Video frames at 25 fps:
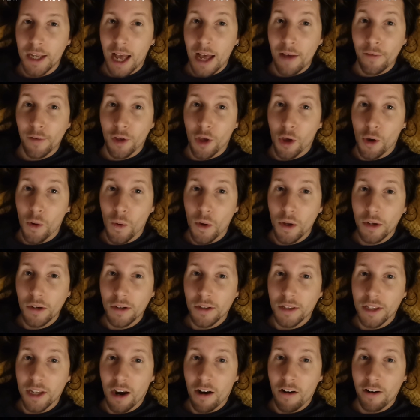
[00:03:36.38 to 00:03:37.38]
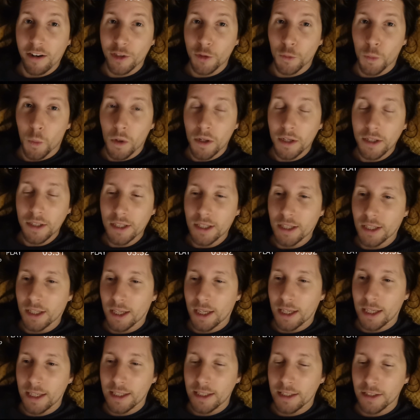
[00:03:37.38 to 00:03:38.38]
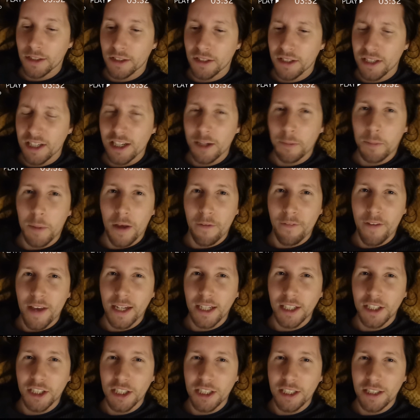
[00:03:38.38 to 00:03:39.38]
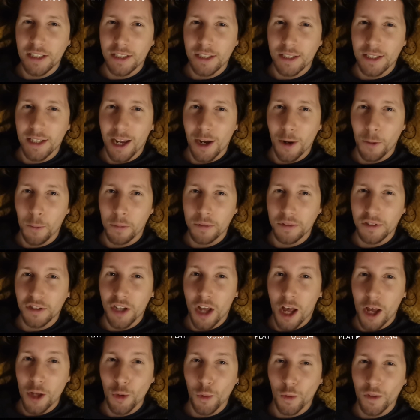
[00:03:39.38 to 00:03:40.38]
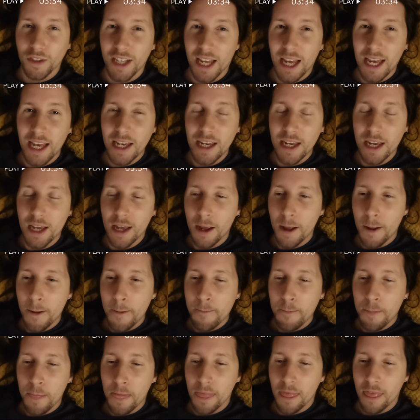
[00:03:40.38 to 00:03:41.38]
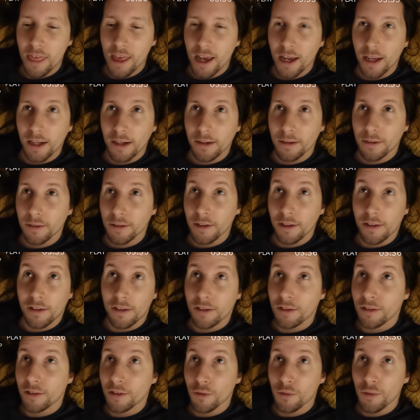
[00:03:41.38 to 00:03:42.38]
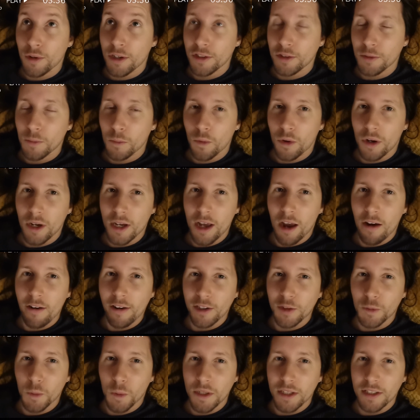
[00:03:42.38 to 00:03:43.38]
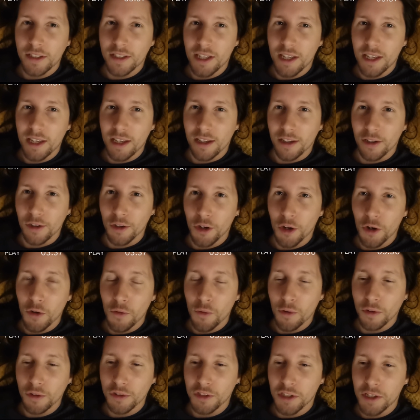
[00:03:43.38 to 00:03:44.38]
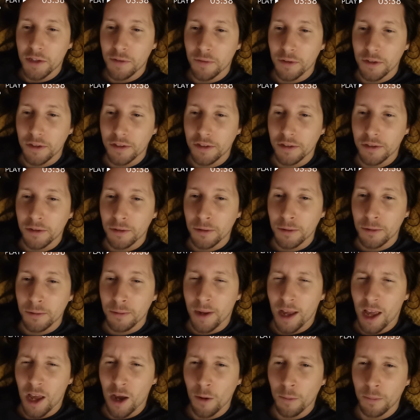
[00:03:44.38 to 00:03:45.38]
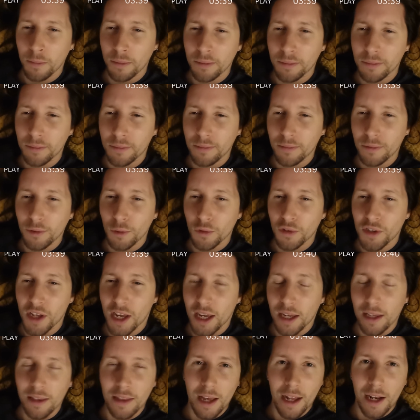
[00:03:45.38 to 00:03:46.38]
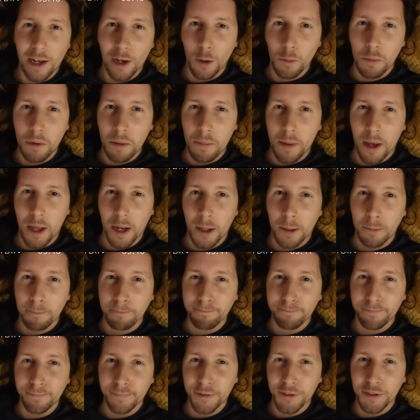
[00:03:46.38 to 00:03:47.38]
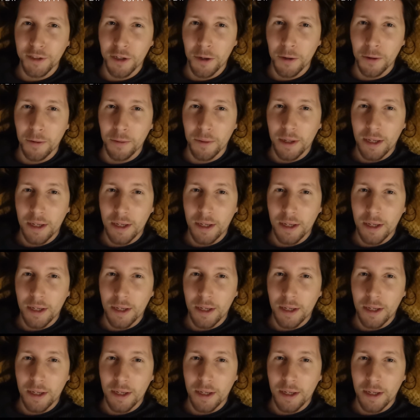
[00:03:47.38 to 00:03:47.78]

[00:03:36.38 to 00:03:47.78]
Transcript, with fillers: have a go on on the RX1 and need a bit of energy to help start your day, then this is the reason why RX1 is here. You know, Roxiva to help your day that little bit better. So